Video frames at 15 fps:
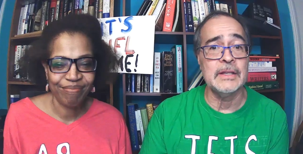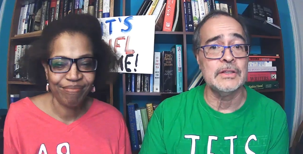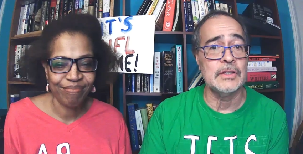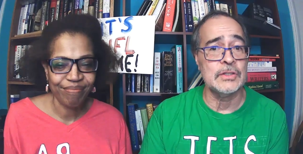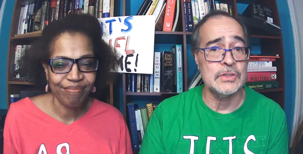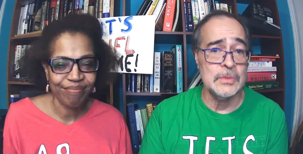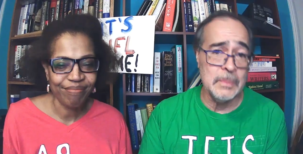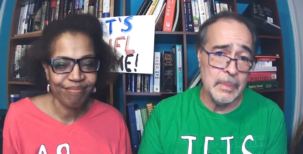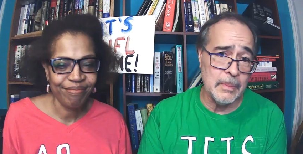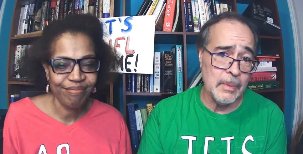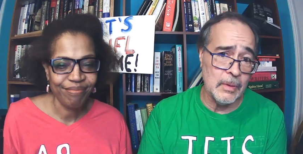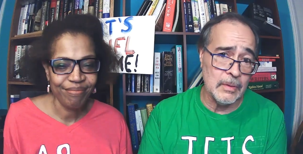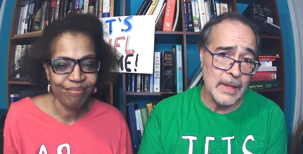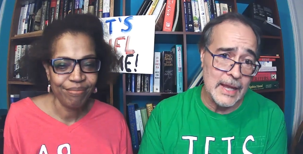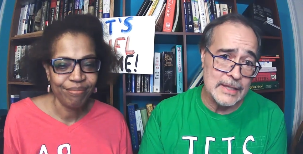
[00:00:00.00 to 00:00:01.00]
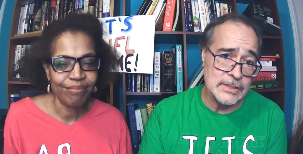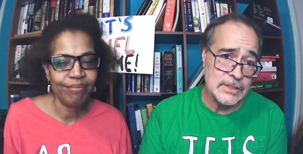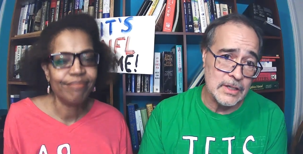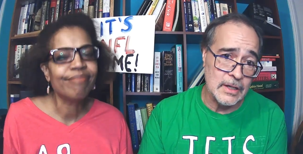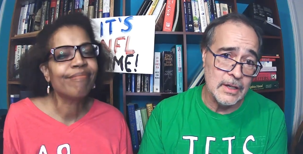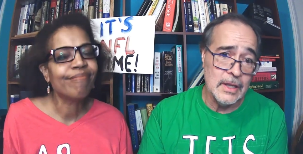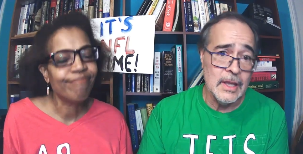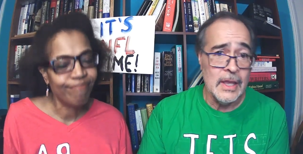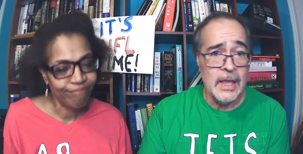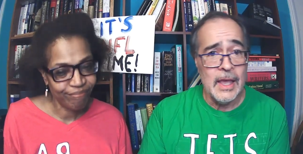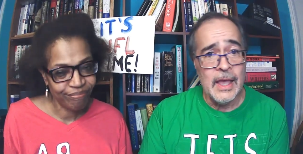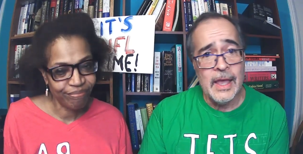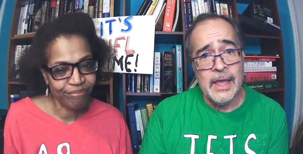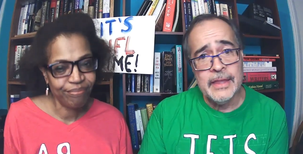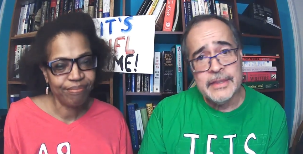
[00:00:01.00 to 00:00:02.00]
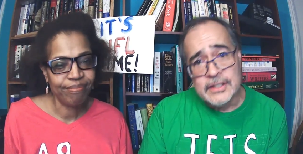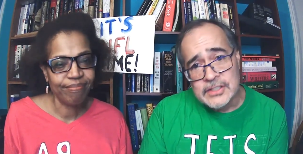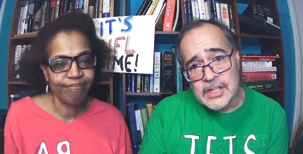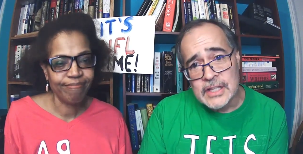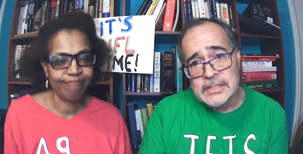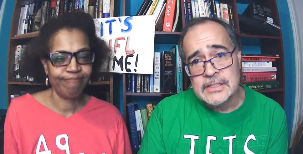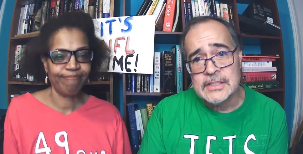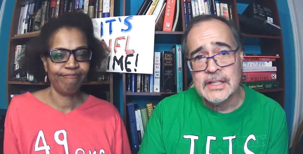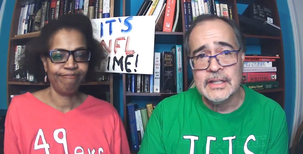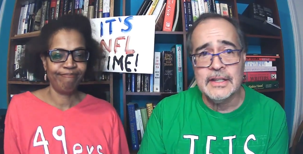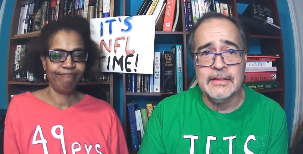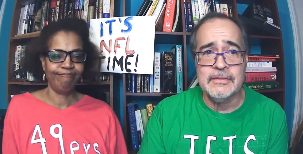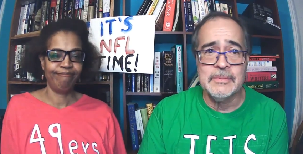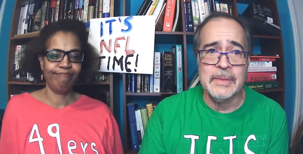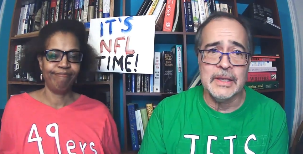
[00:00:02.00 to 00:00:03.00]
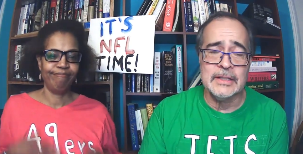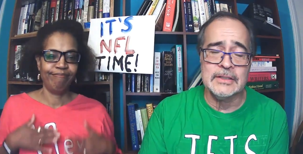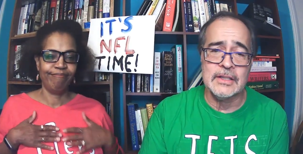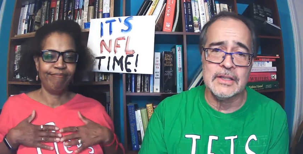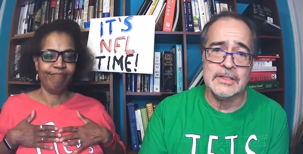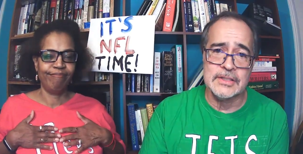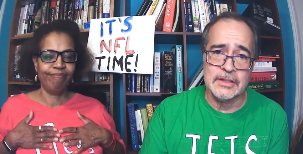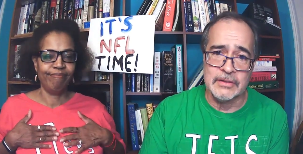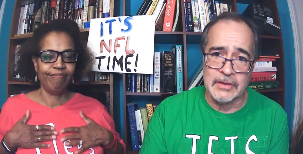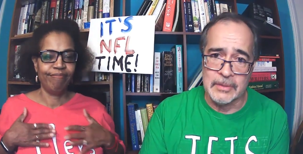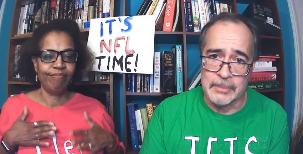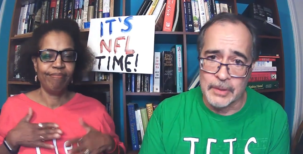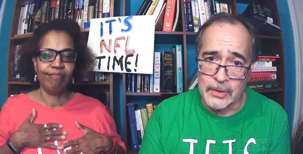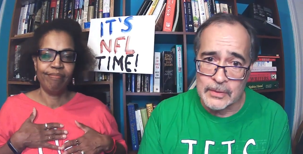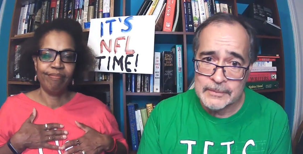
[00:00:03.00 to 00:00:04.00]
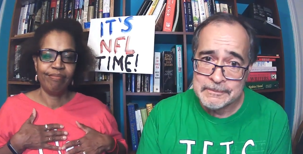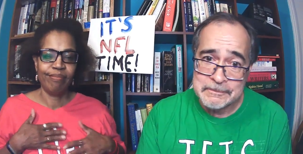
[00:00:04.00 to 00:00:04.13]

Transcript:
Speaker 1: it to the Super Bowl last year, and the Jets didn't even make it to the Cereal Bowl.